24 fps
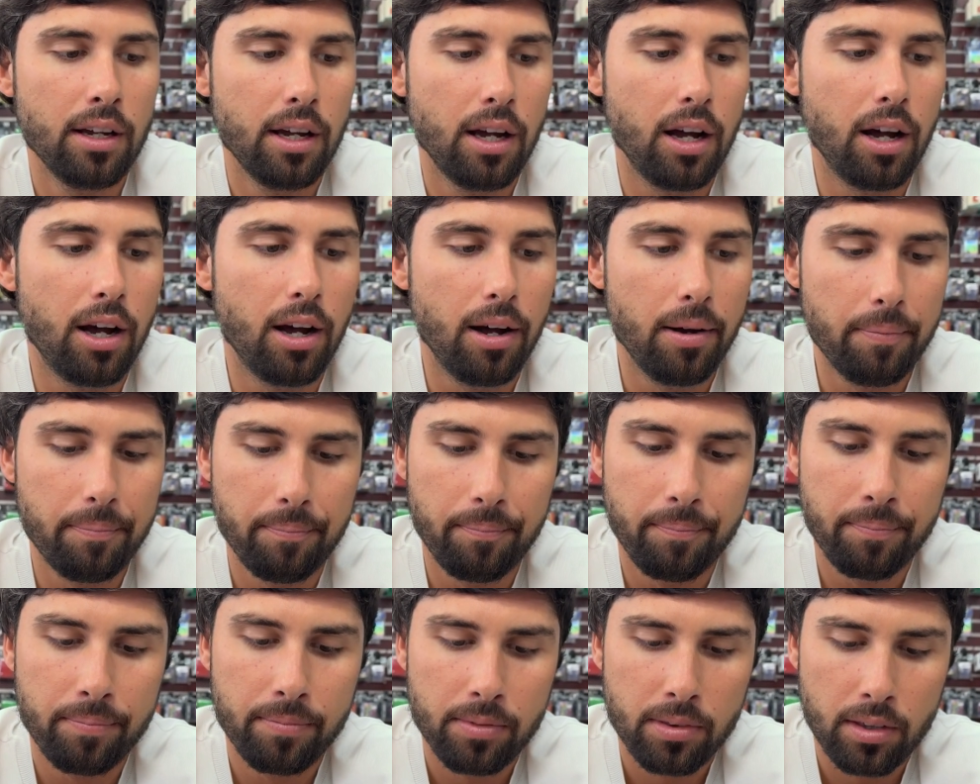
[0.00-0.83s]

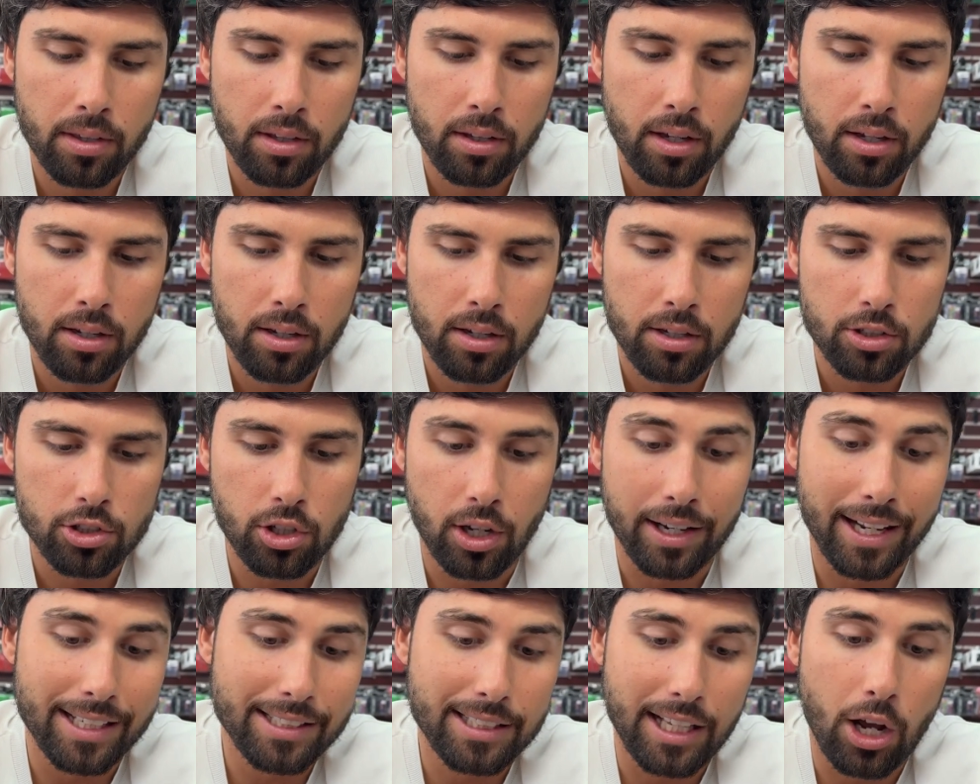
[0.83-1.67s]

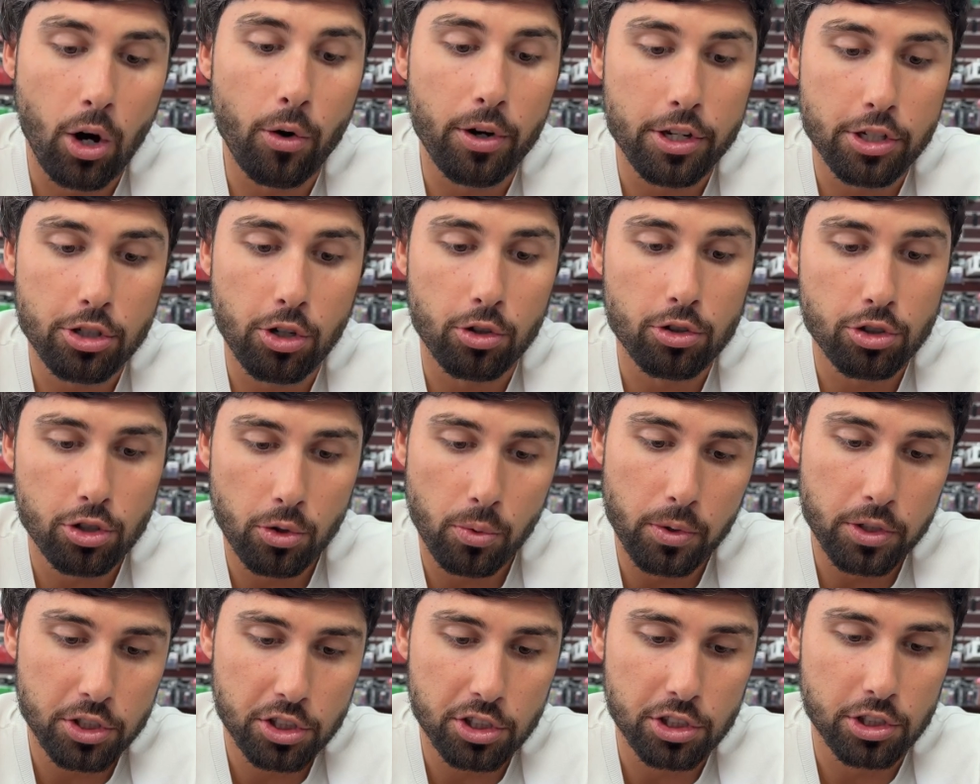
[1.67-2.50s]
So unless they Hody Jones you,
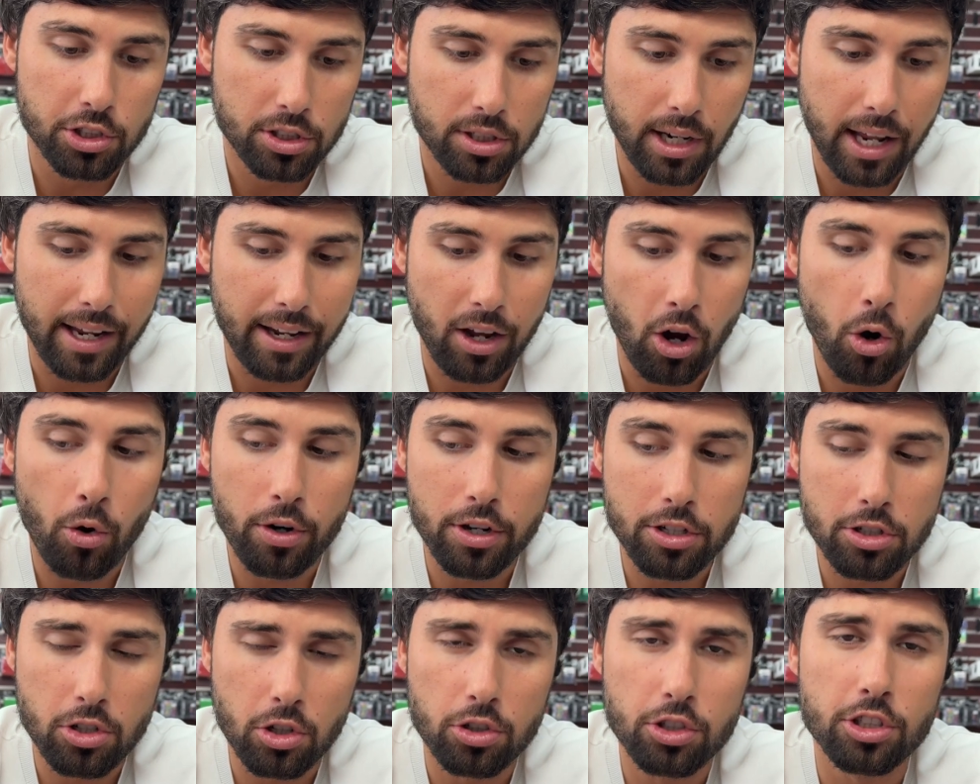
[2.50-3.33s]
which is like,
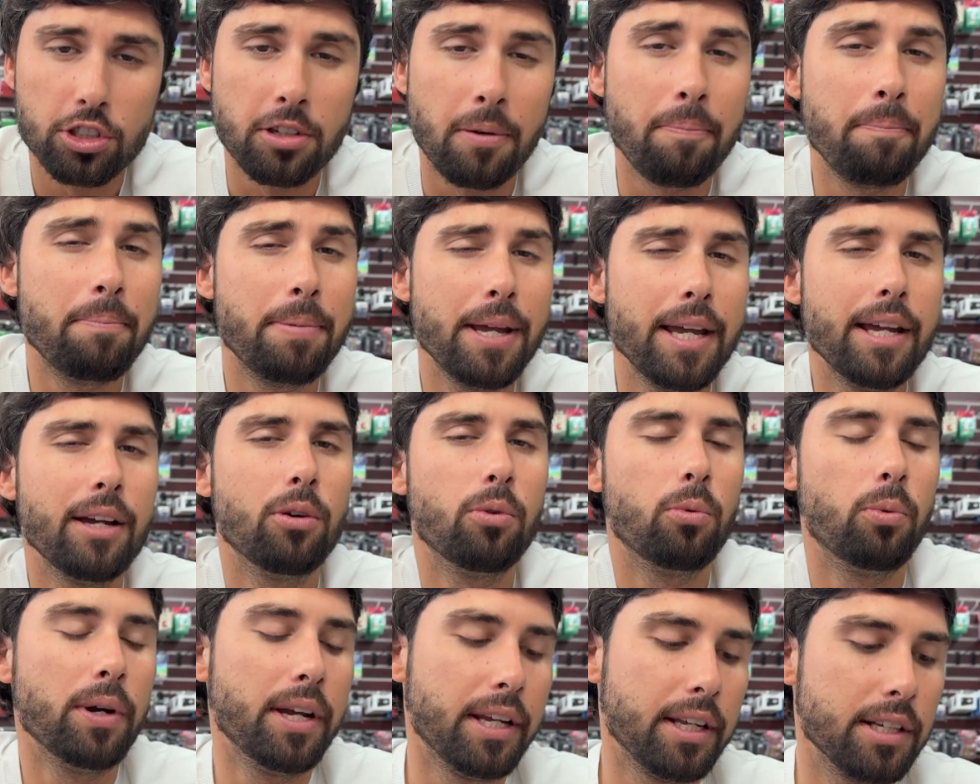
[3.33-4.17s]
Hody Jones is a big
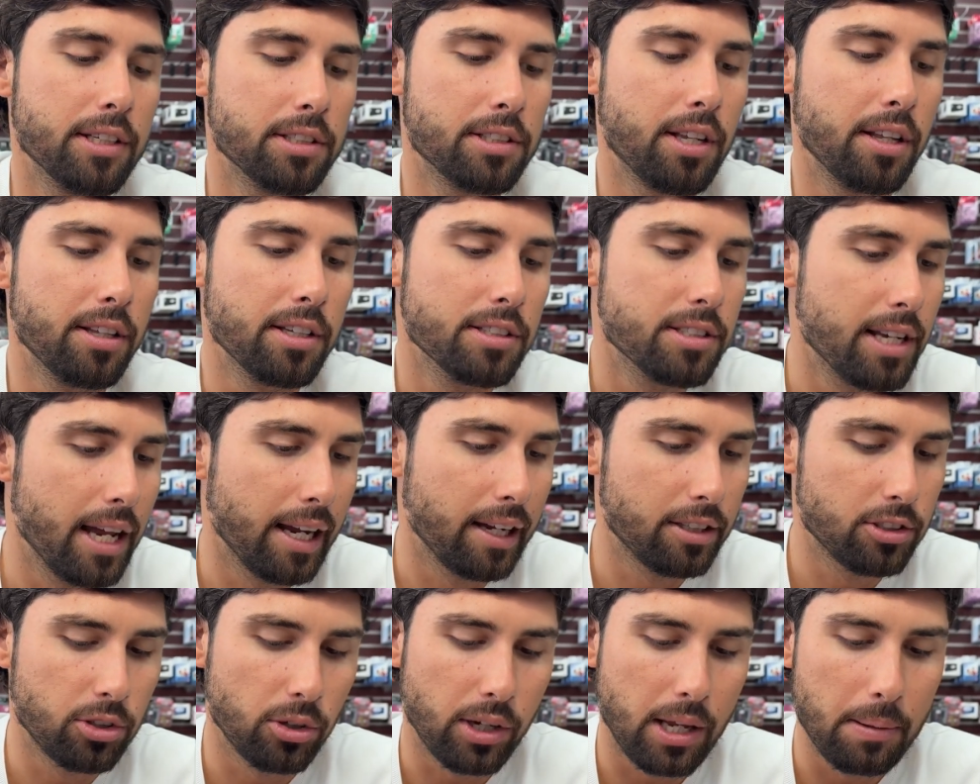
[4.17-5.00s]
weakness to this
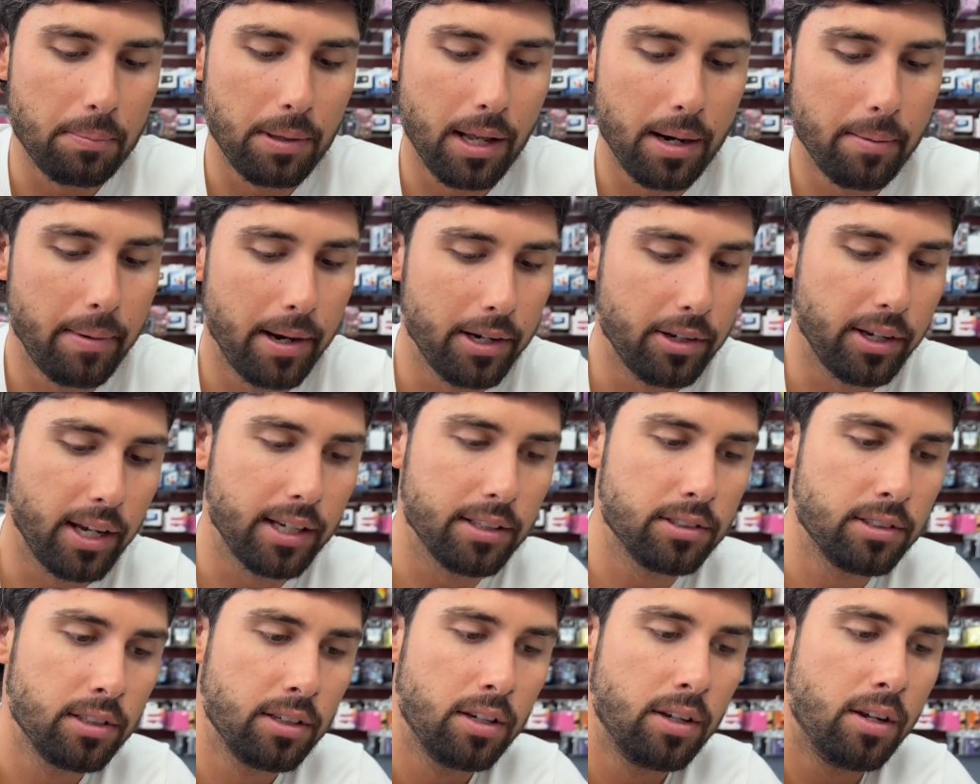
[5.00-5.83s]
deck, so keep that in mind, you
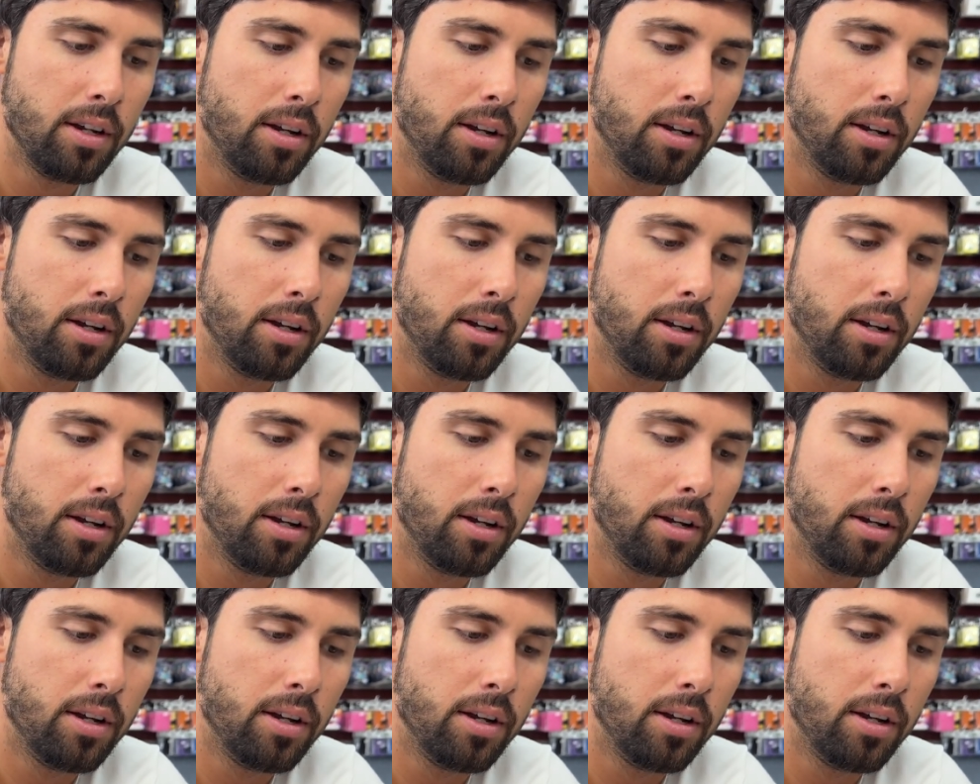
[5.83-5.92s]
guys.